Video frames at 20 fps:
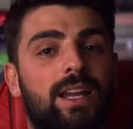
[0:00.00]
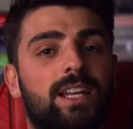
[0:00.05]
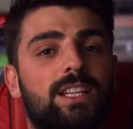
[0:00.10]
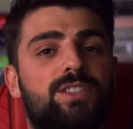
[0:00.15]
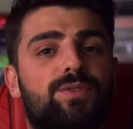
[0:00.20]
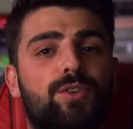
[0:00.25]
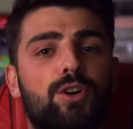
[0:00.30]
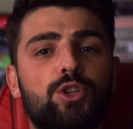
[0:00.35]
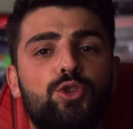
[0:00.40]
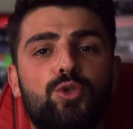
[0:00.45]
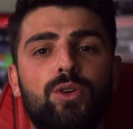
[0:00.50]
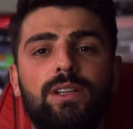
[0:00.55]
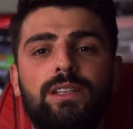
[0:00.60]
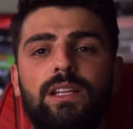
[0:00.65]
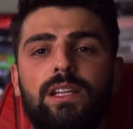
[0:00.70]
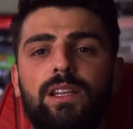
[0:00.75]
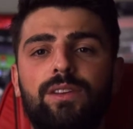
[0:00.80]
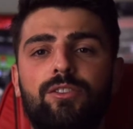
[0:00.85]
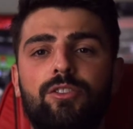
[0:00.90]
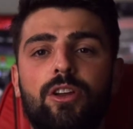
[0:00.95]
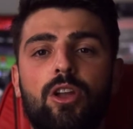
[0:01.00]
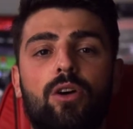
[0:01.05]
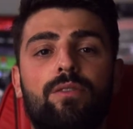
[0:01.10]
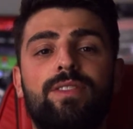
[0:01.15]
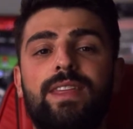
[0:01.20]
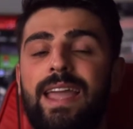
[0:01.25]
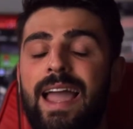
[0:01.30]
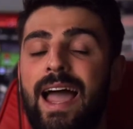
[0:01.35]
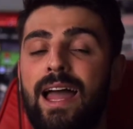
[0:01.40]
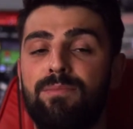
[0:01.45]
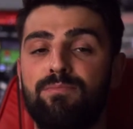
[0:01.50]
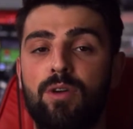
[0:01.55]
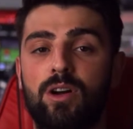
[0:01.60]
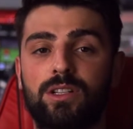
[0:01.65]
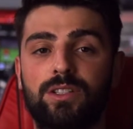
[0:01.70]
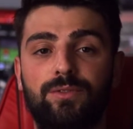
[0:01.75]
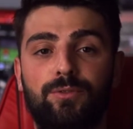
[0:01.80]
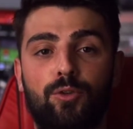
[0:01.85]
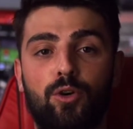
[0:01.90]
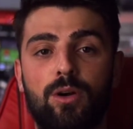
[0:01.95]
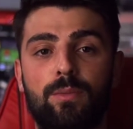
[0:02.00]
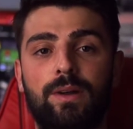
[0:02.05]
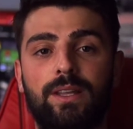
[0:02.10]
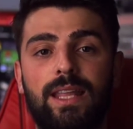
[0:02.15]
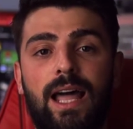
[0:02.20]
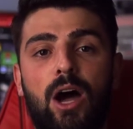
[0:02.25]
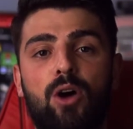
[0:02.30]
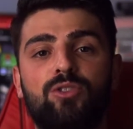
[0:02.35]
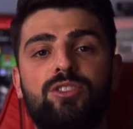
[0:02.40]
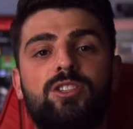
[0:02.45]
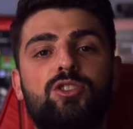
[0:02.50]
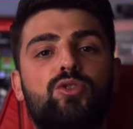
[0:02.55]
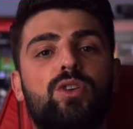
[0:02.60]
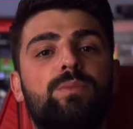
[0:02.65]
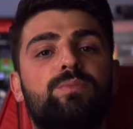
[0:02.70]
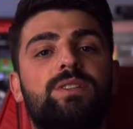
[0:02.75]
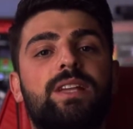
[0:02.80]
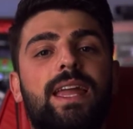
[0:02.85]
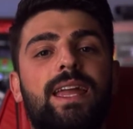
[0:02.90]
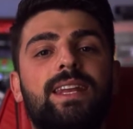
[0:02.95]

its virtual delivery of the Atmos format outstrips